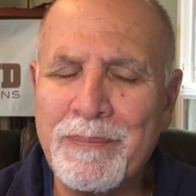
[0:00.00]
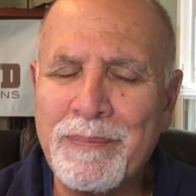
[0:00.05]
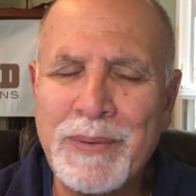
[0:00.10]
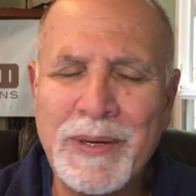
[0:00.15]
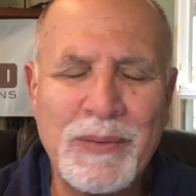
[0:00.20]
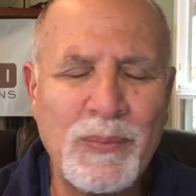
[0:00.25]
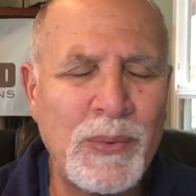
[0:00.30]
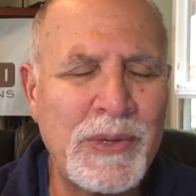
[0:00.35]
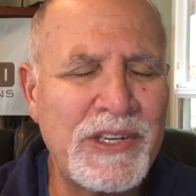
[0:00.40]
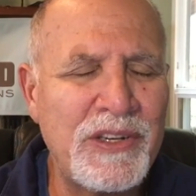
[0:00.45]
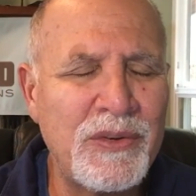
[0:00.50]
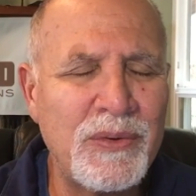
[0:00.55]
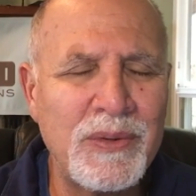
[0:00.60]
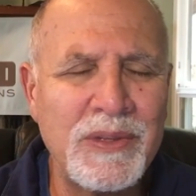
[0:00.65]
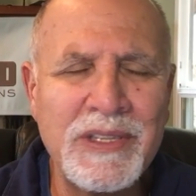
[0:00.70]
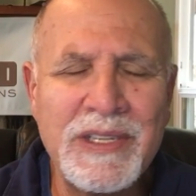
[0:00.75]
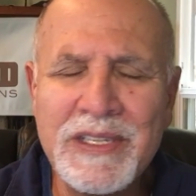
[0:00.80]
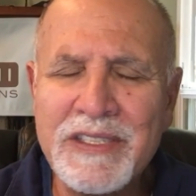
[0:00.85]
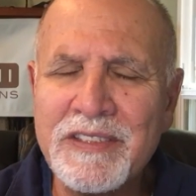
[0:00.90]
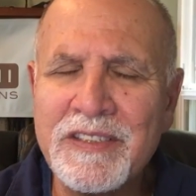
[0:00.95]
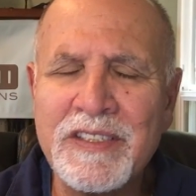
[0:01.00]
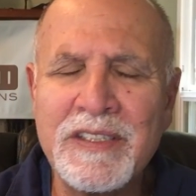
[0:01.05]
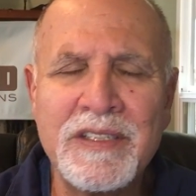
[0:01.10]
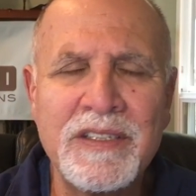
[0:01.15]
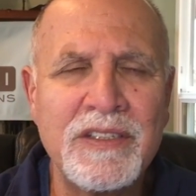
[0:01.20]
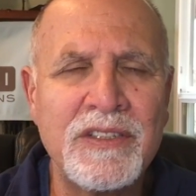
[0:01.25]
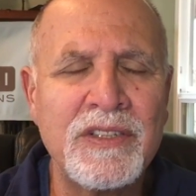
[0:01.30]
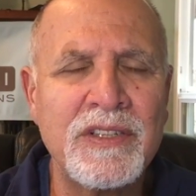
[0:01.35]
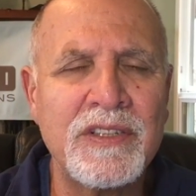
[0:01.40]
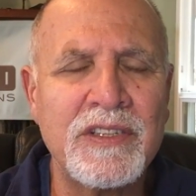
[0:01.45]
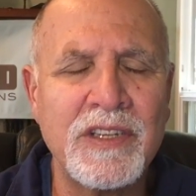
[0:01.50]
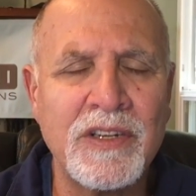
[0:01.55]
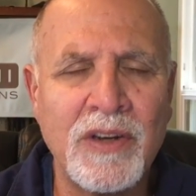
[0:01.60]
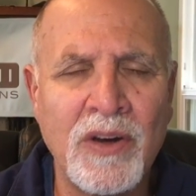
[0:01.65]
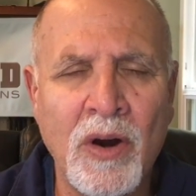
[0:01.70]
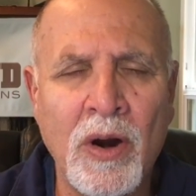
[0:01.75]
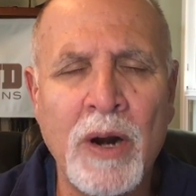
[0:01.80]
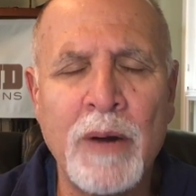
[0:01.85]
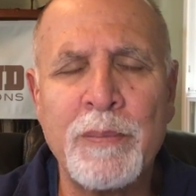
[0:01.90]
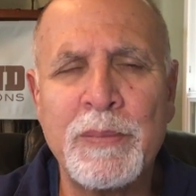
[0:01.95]
But when you listen to the
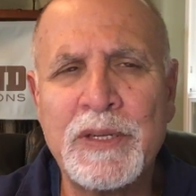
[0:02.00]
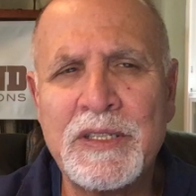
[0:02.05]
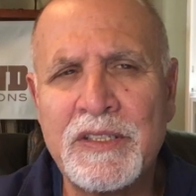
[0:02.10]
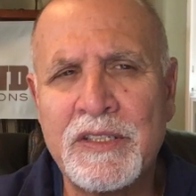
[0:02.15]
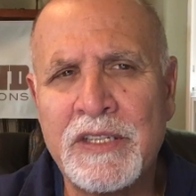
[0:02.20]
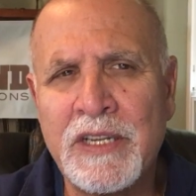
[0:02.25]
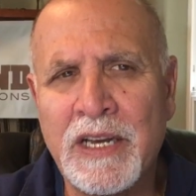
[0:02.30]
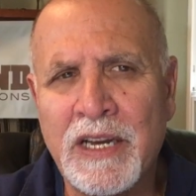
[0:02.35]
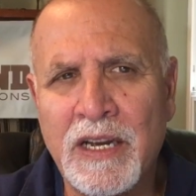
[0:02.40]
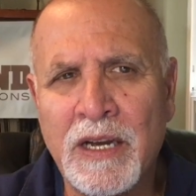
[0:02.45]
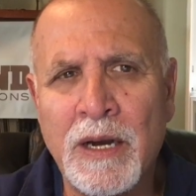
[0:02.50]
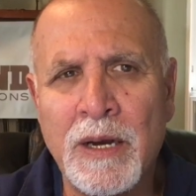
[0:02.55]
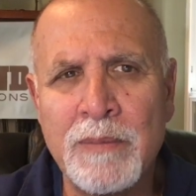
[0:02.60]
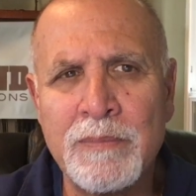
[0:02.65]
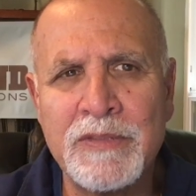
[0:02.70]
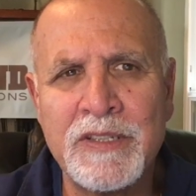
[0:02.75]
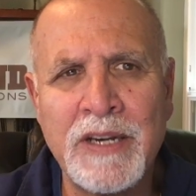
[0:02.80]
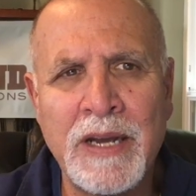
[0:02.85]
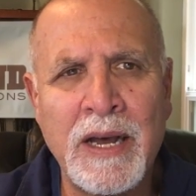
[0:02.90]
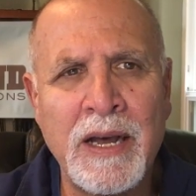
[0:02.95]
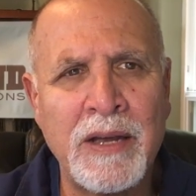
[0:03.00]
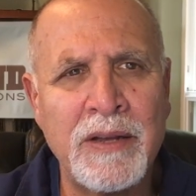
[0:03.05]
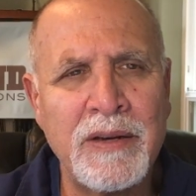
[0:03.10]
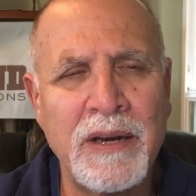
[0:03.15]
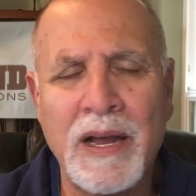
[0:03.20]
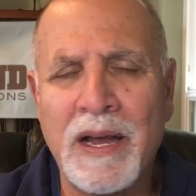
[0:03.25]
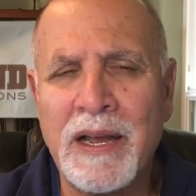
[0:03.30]
garbage that comes out,